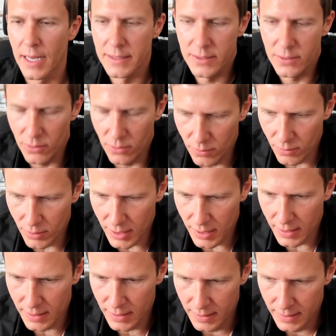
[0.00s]

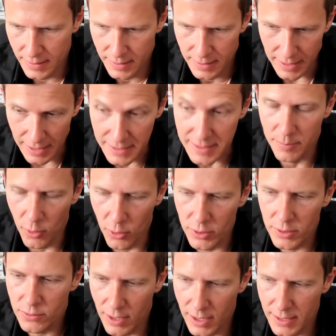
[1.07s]
so that's
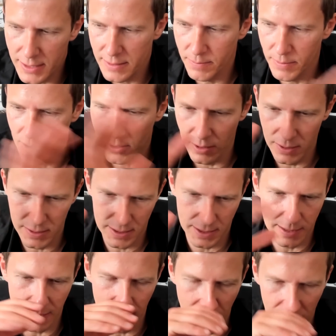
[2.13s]
important to us because
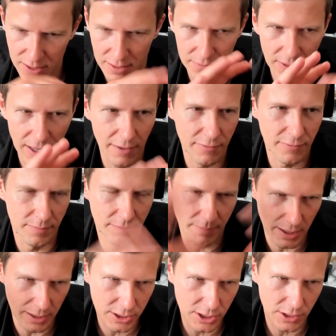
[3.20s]
it allows us. We have
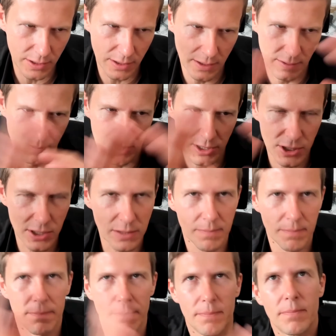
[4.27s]
much
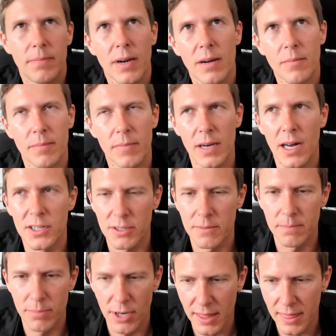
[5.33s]
larger
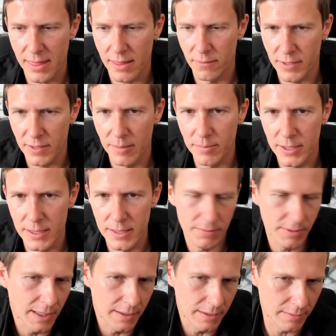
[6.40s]
breadth of companies
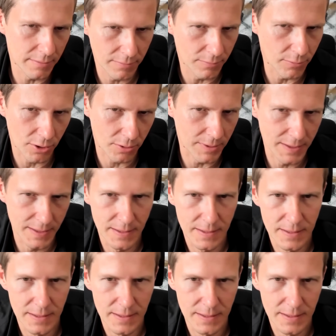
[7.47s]
we can work with.